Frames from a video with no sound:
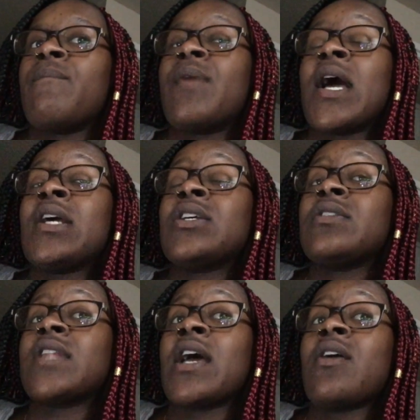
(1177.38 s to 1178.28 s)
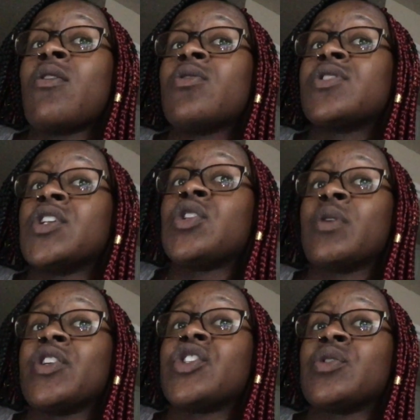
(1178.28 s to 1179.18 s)
that whole
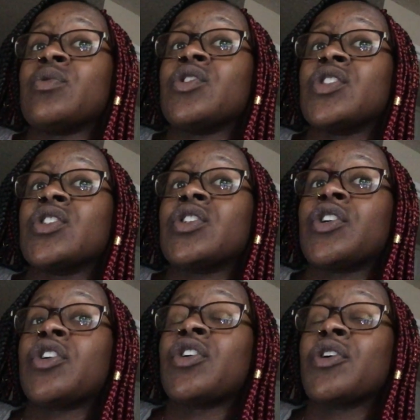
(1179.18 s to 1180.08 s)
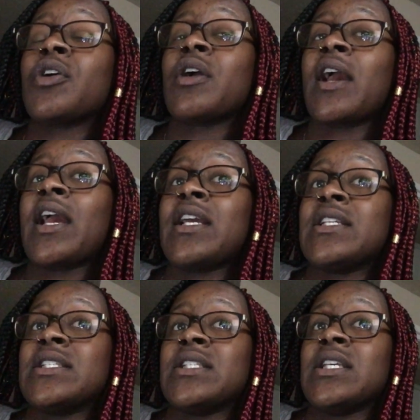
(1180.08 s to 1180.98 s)
situation was just
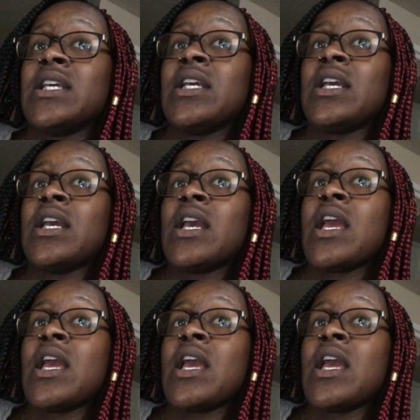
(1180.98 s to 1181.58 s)
crazy.